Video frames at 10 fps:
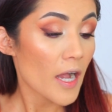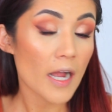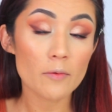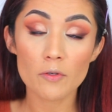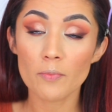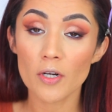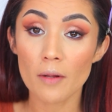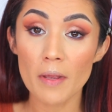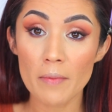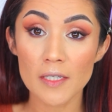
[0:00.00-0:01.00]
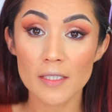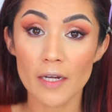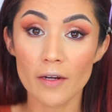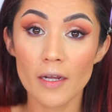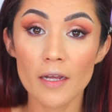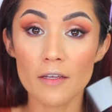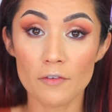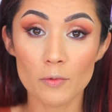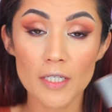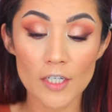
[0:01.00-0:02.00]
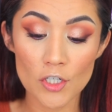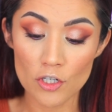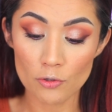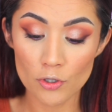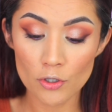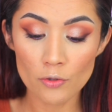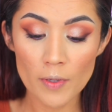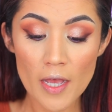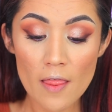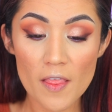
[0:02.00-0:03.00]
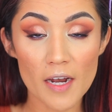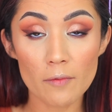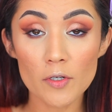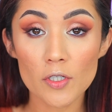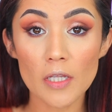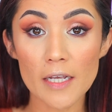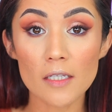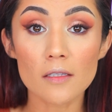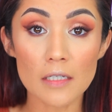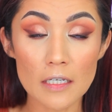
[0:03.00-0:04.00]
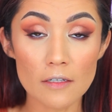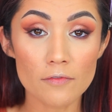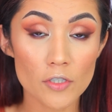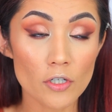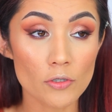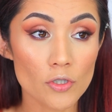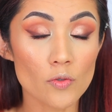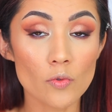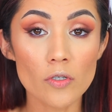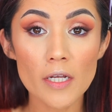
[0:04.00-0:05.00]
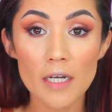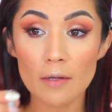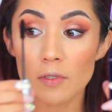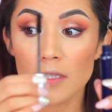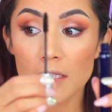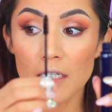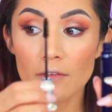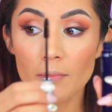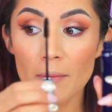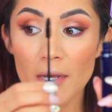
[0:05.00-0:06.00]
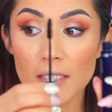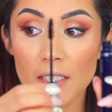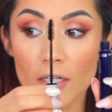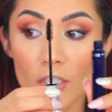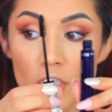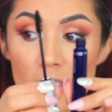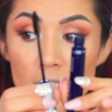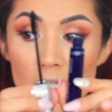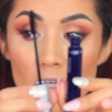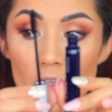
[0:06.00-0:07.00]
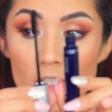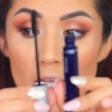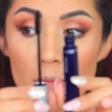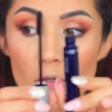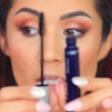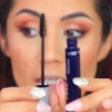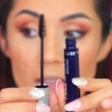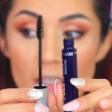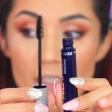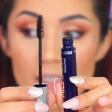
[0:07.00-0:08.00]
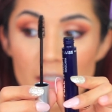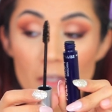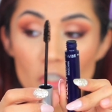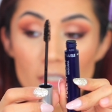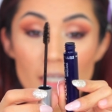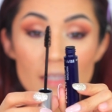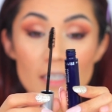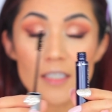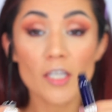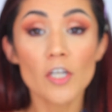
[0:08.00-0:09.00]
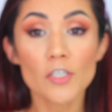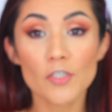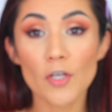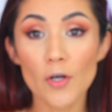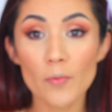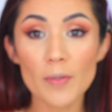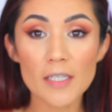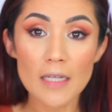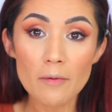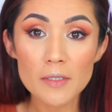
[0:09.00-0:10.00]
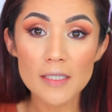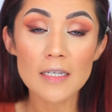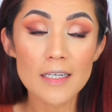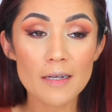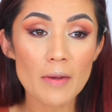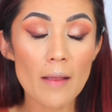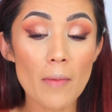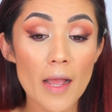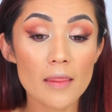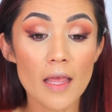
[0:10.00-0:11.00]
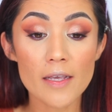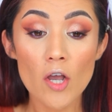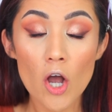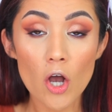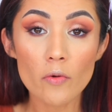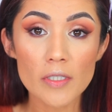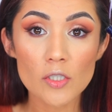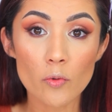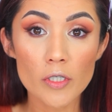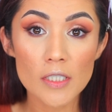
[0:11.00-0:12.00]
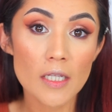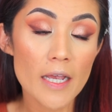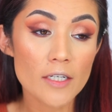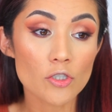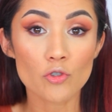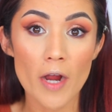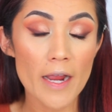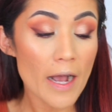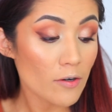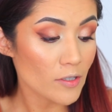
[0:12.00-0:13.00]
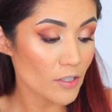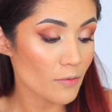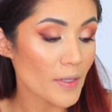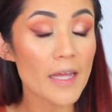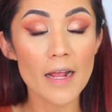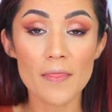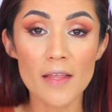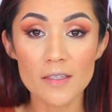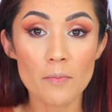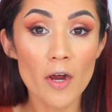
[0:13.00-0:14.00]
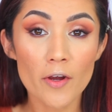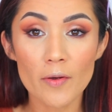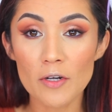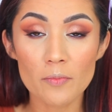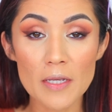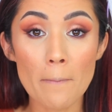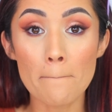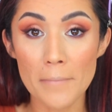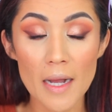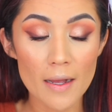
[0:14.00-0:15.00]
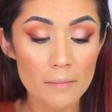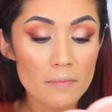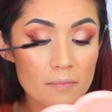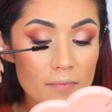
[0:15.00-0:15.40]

I would put on my mascara if it was like a new tube, then I would like leave to go to school, and I would leave my mascara just sitting on the table like this, just like this. So because I was thinking in my mind like, oh, it's going to like dry out a little bit and then tomorrow it'll be bomb.